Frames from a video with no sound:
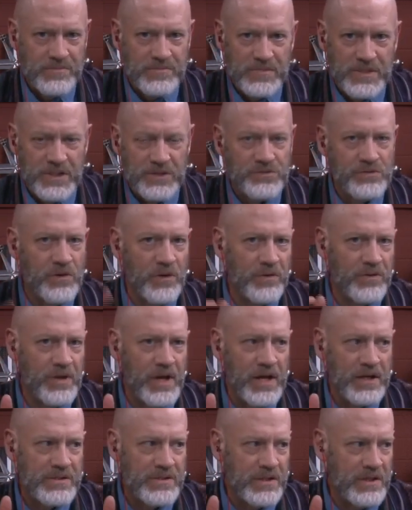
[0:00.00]
Eastern
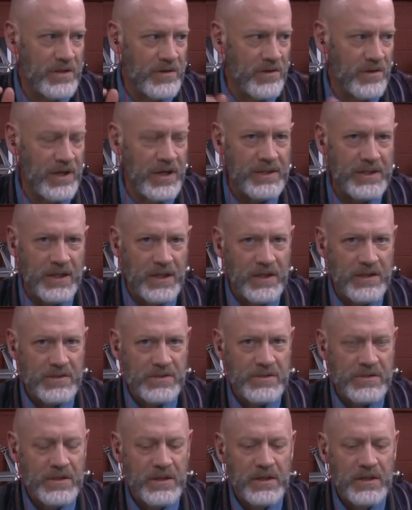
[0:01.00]
Orthodoxy, or anything else,